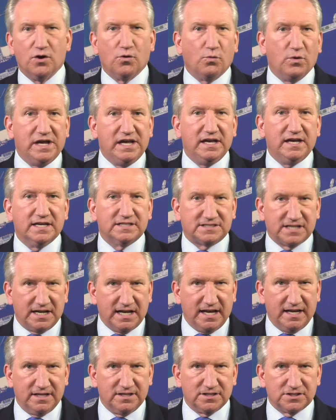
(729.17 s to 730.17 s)
we as
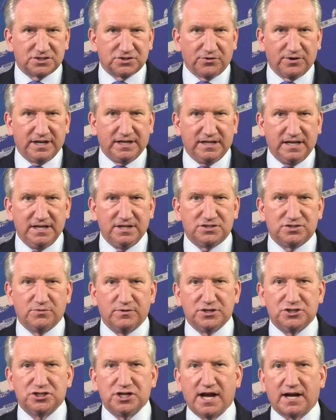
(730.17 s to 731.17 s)
an industry need
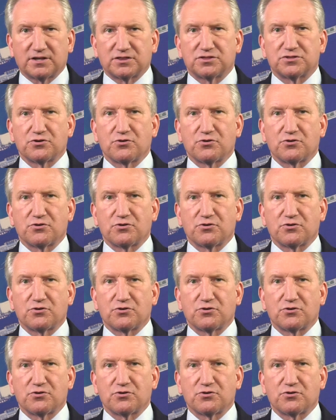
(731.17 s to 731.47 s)
to inject